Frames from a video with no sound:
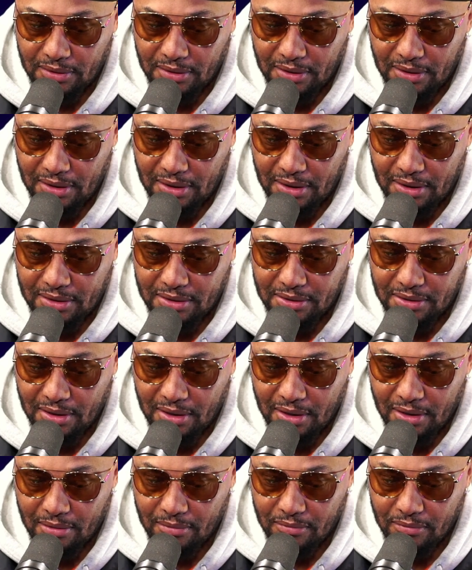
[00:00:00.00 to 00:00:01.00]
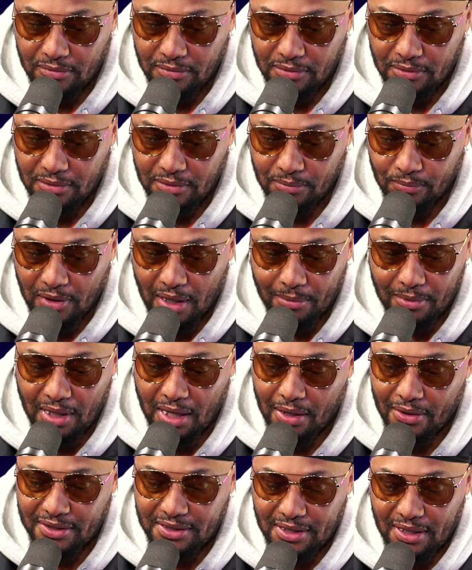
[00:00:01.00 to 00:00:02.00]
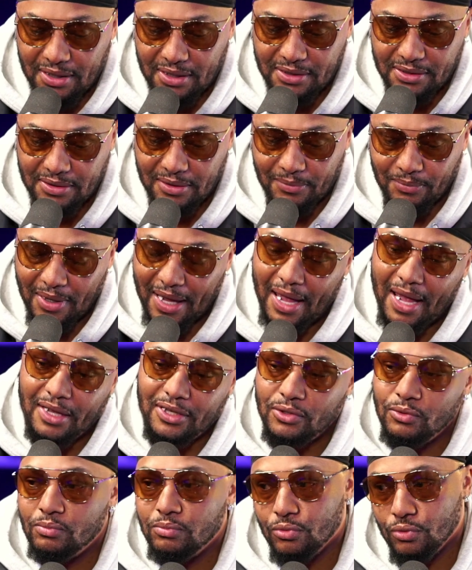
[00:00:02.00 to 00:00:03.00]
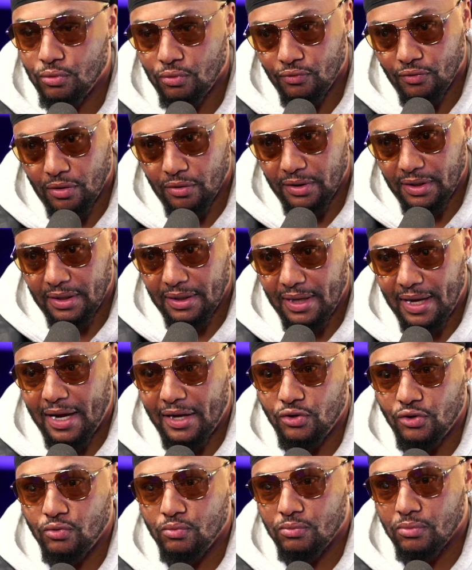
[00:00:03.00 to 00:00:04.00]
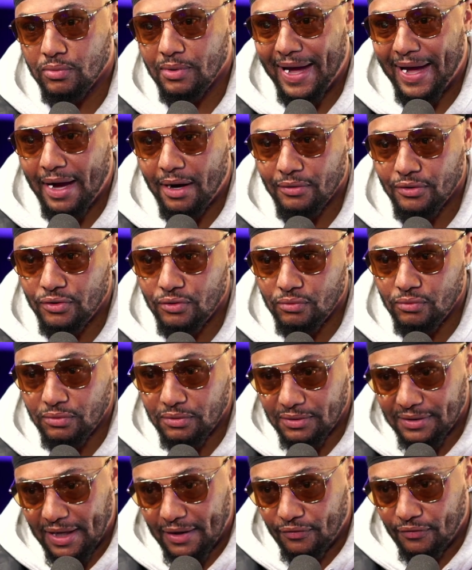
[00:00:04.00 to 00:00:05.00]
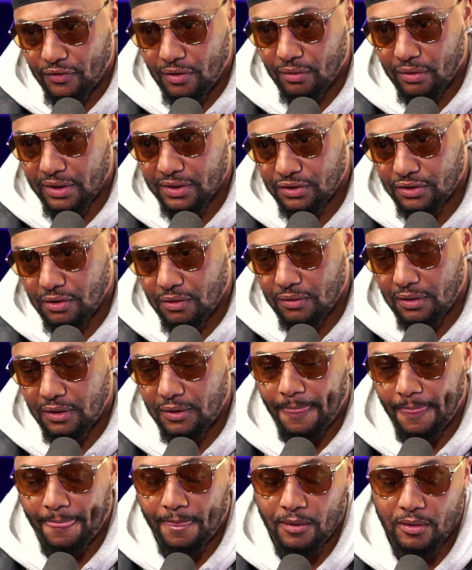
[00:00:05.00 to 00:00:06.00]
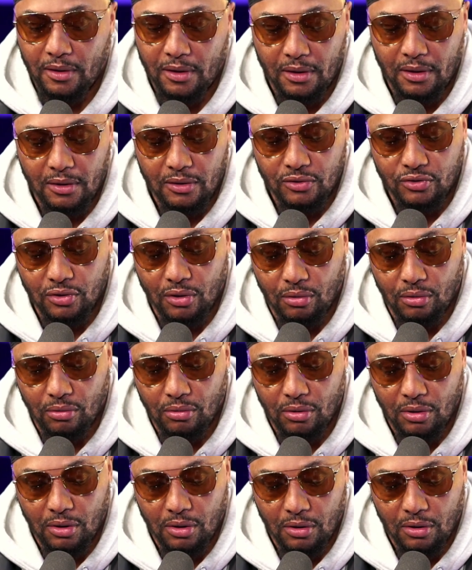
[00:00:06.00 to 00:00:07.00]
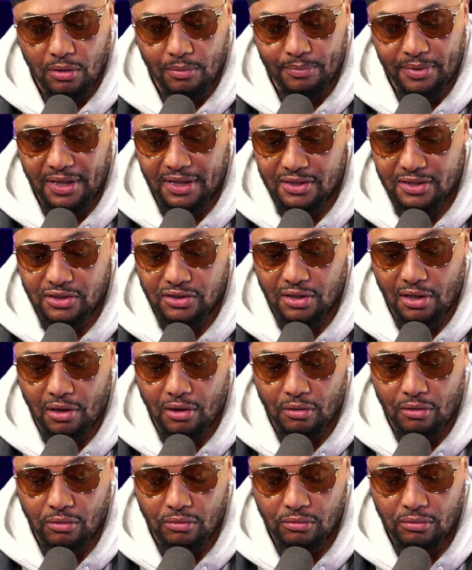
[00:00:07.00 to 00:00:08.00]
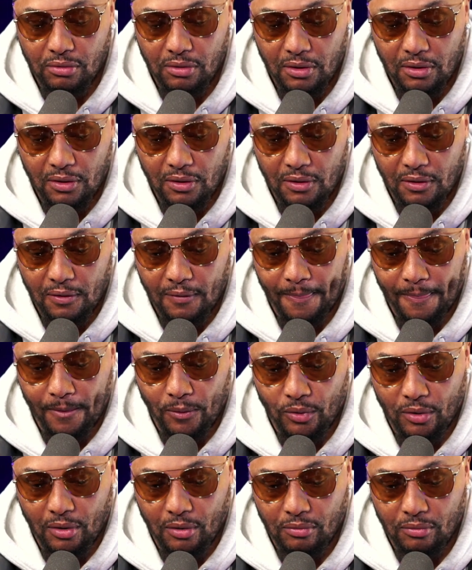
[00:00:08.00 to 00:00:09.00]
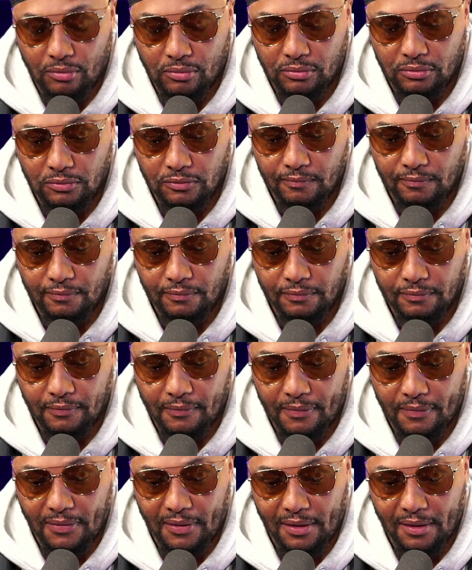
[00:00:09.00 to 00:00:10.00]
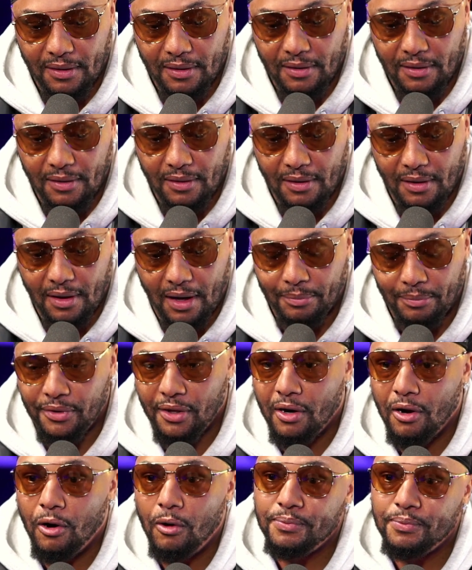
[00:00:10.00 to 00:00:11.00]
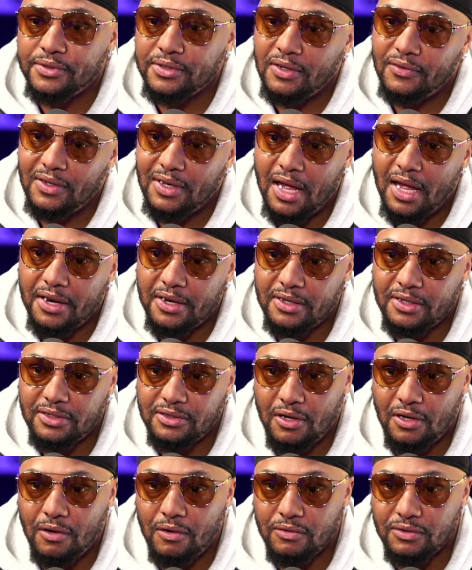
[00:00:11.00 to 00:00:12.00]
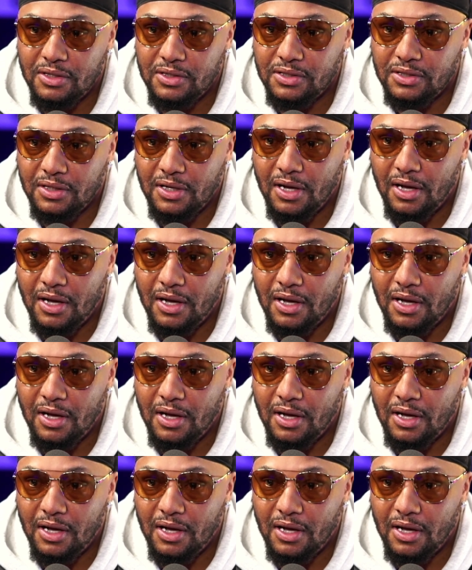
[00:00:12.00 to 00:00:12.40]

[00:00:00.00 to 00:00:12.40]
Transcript: It's Babala said it's about how you move on it, how you stay focused on it. So being a Stone, you know, I'm the hopes of a lot of the Stones in Chicago.